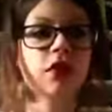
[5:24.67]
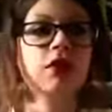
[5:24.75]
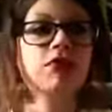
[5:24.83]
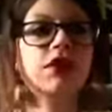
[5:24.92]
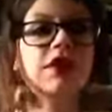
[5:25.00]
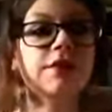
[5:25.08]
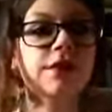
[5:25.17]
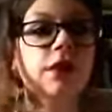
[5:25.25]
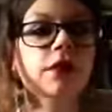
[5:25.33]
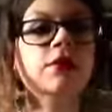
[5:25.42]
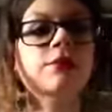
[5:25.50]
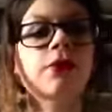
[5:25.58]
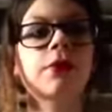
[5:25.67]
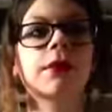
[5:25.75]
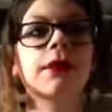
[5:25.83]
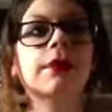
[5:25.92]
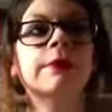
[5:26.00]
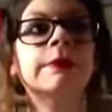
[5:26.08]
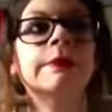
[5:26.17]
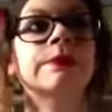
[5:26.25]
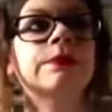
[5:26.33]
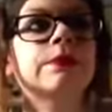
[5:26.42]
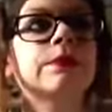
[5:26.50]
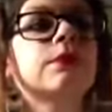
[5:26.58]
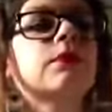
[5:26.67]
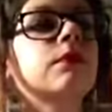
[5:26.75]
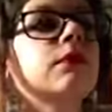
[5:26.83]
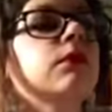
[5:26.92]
would give this probably, no,